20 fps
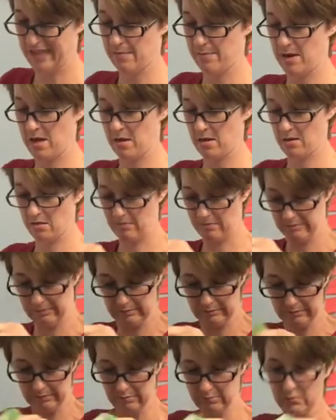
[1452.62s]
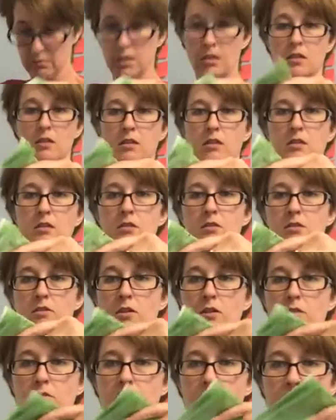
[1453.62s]
to make. So
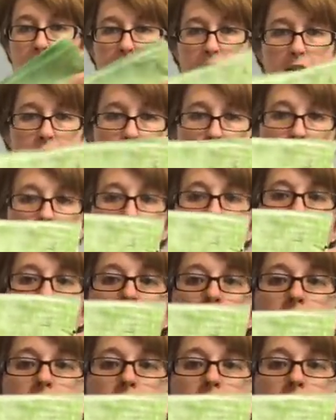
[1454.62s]
I showed I showed you guys